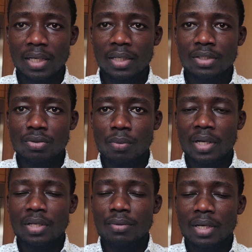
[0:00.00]
So one, you
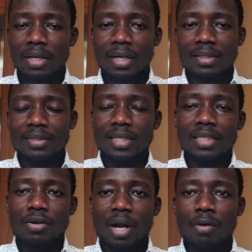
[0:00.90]
get understanding on
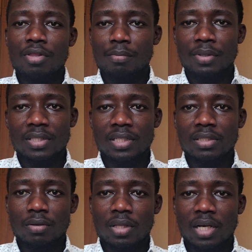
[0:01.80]
how the business or
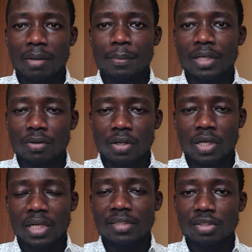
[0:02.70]
the company or the
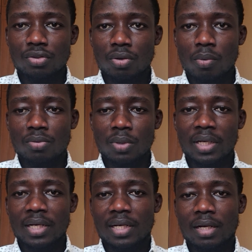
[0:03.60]
organization was working
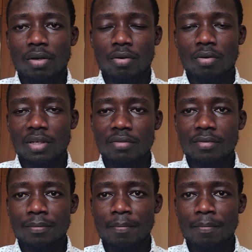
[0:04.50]
at a local level,